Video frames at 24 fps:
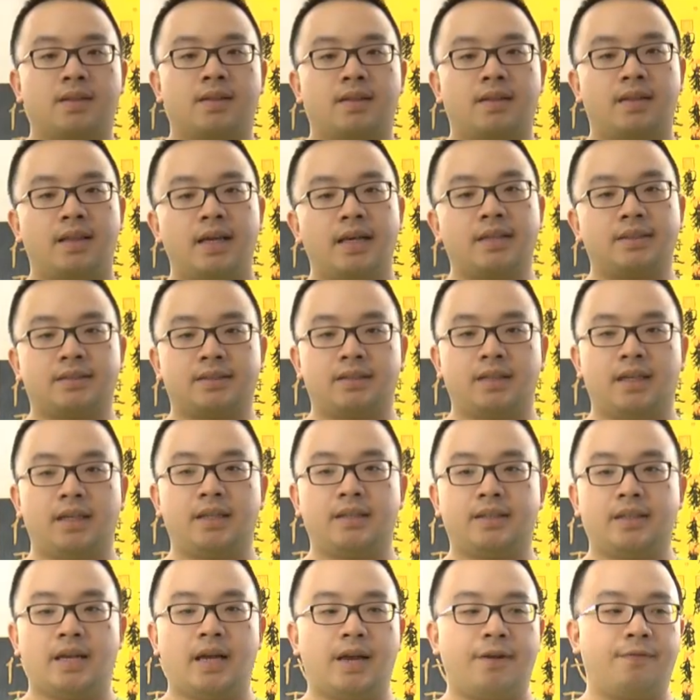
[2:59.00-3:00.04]
This
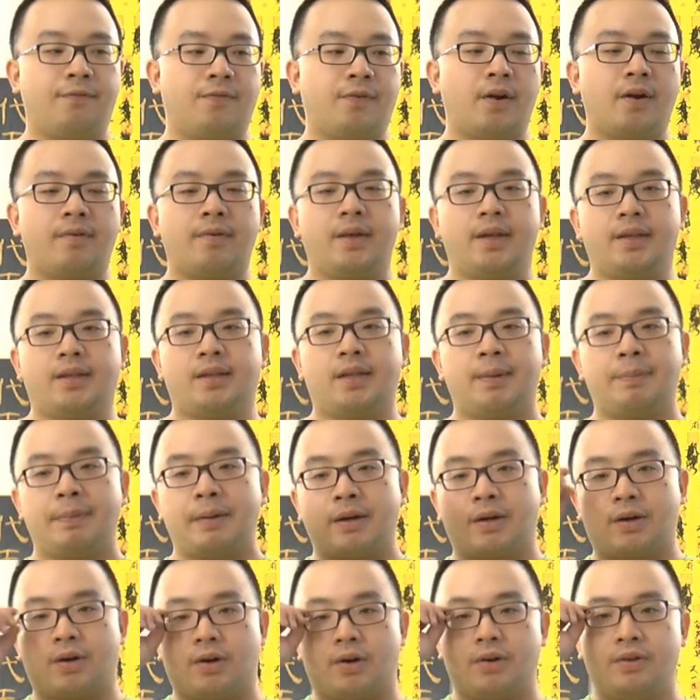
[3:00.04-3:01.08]
is a very
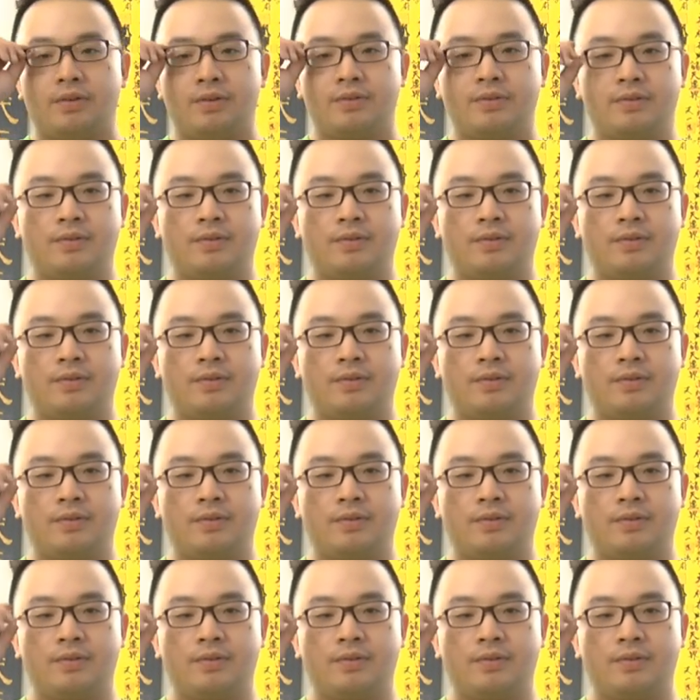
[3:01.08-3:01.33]
typical